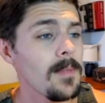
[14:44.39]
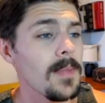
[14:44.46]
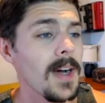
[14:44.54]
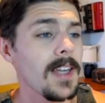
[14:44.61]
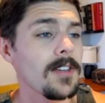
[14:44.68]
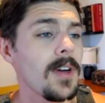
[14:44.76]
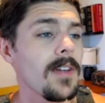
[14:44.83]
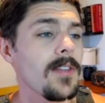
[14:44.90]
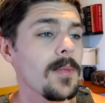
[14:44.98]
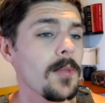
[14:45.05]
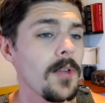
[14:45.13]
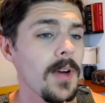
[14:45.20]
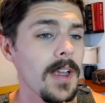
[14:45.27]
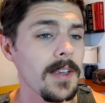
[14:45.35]
might drive him
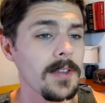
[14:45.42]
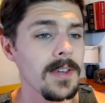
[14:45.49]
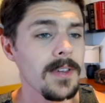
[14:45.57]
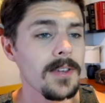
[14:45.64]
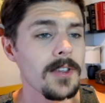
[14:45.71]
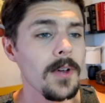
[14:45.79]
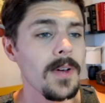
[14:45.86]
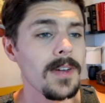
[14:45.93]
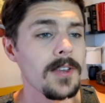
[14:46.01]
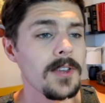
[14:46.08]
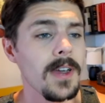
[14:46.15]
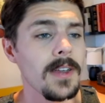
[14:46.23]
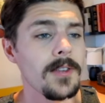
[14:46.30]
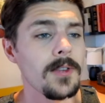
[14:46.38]
crazy, so he
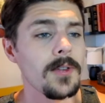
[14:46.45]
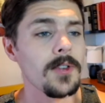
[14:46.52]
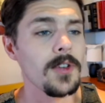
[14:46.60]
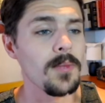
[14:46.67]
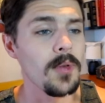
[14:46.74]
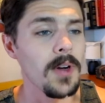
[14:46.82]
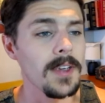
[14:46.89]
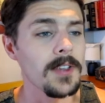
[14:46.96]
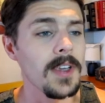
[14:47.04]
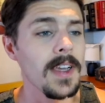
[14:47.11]
decides to suppress